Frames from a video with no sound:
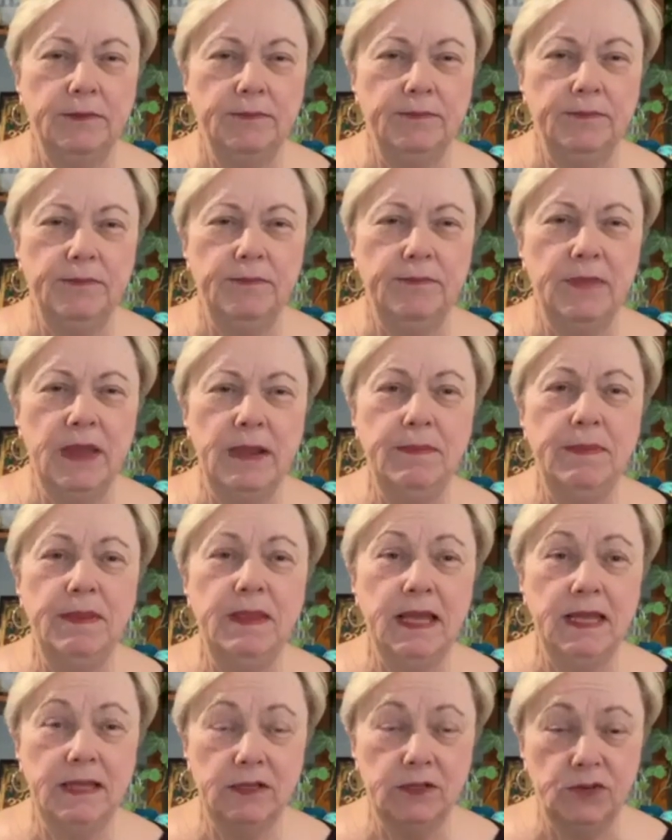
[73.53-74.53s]
Maybe
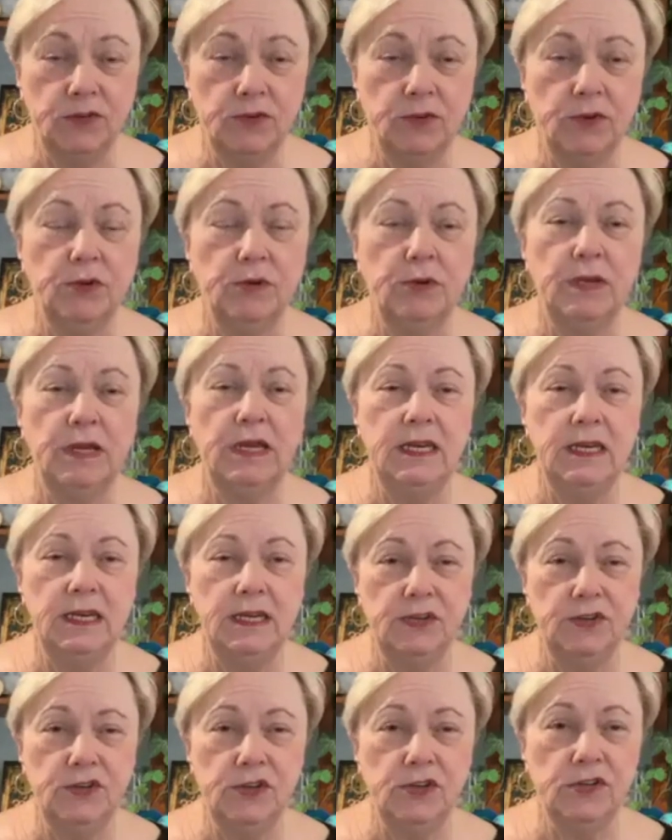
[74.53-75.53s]
that's true in
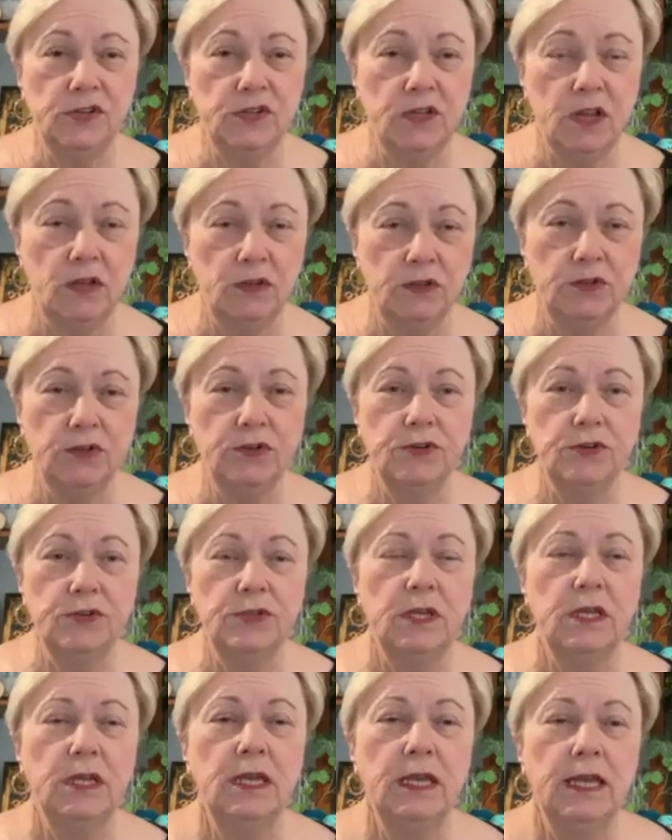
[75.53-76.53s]
indigenous cultures.
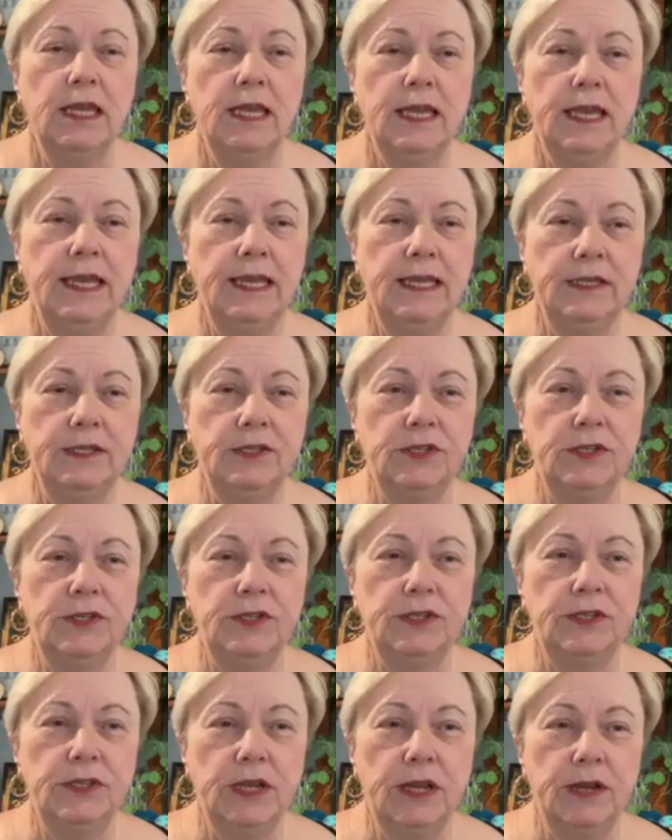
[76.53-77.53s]

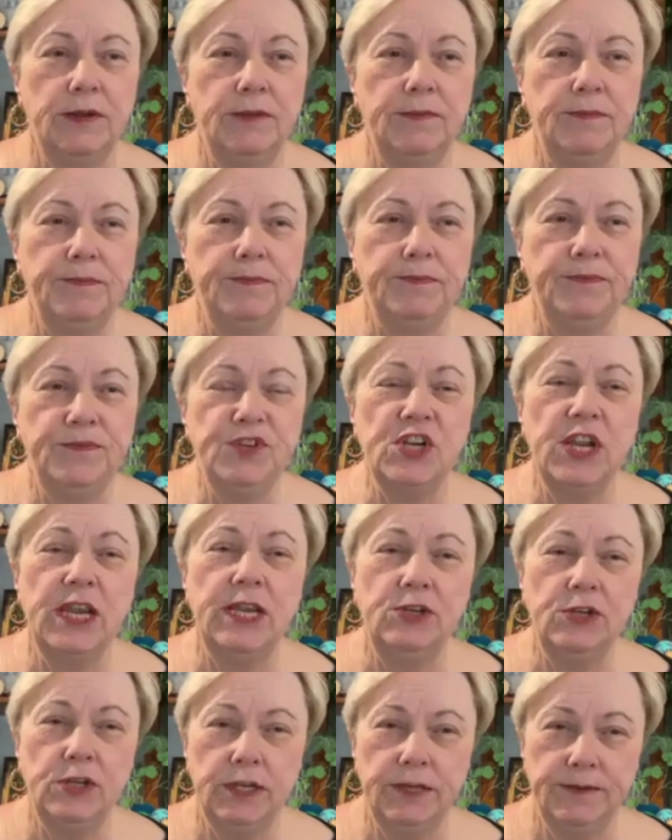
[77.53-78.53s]
It's
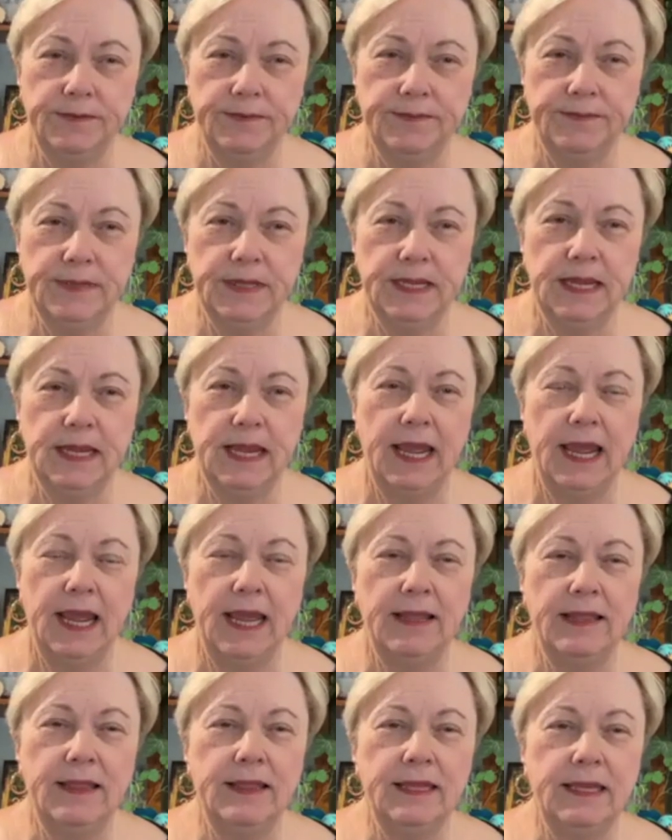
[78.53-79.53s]
changing,
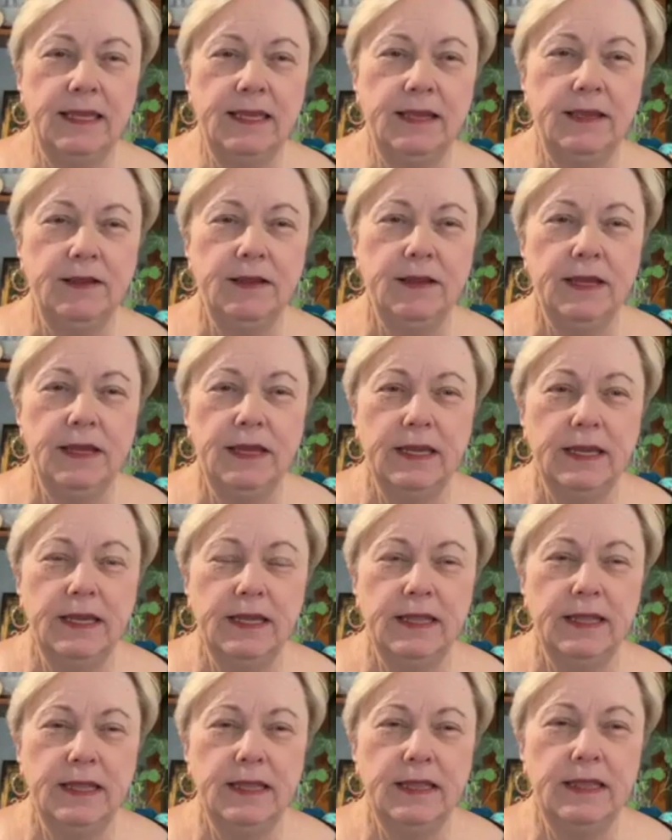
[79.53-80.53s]
and
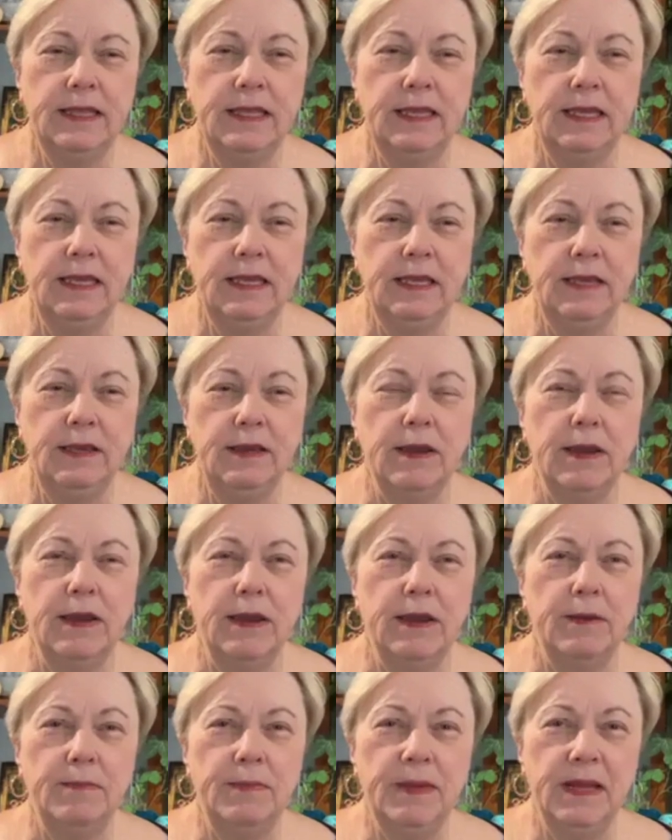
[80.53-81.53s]
the
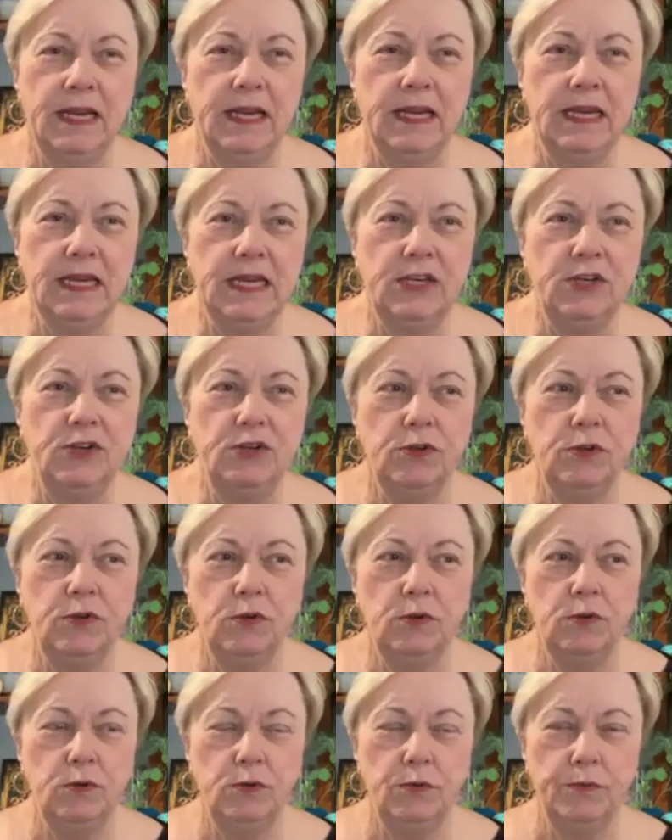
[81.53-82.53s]
ability
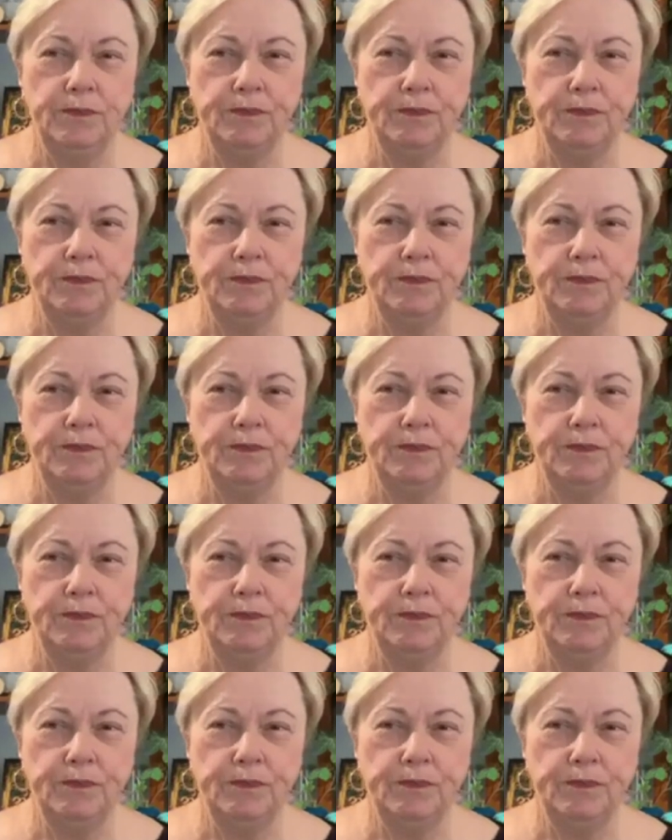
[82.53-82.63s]
to